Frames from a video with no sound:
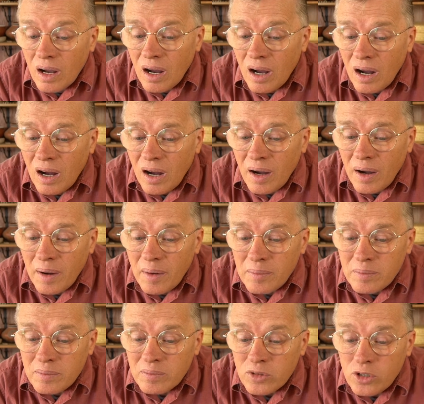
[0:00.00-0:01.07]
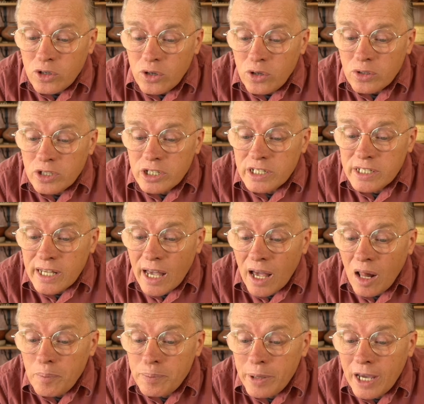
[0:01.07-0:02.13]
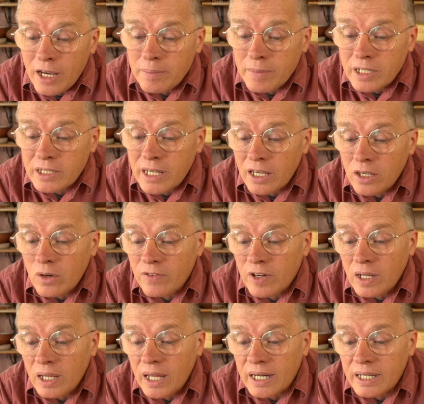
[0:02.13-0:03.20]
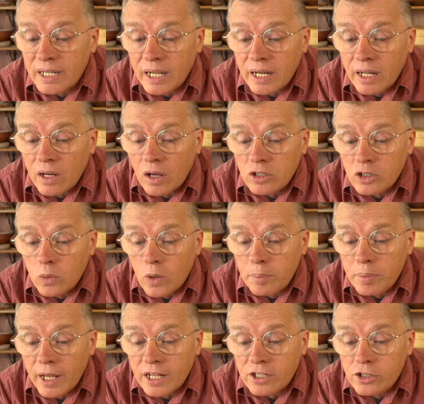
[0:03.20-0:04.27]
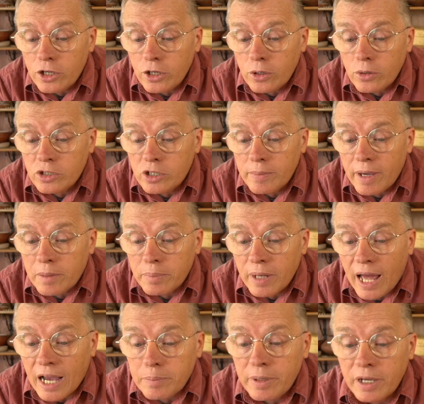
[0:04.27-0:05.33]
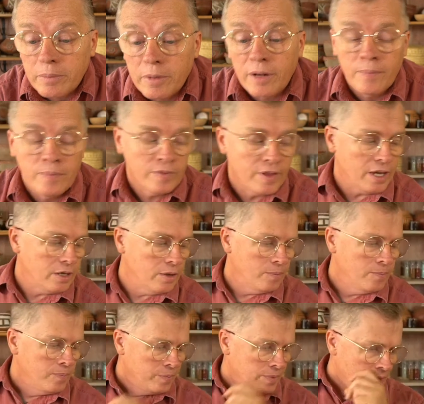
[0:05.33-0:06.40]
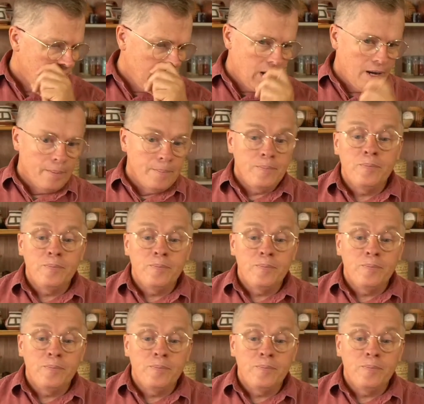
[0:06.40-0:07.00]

Um, do you sell pigments that you have collected? And also, what plants do you use to make black pigment? Thank you. Um,